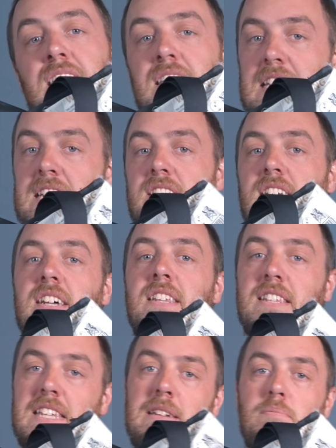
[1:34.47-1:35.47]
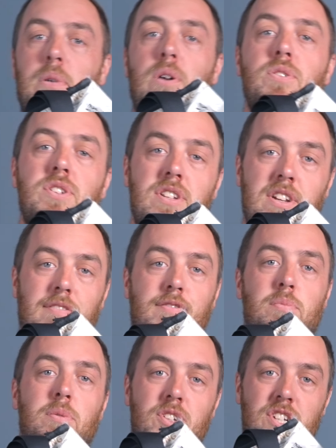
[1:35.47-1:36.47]
These are the most
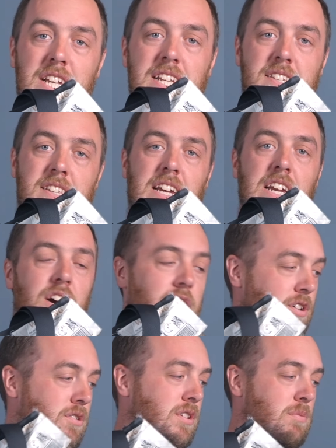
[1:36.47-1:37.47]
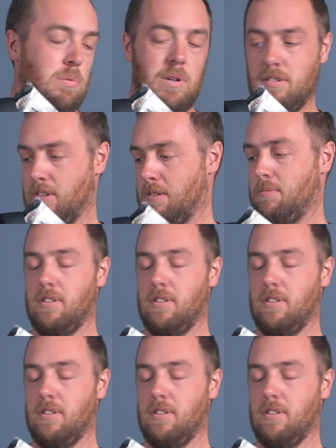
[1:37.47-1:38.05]
comfortable chairs that I own, but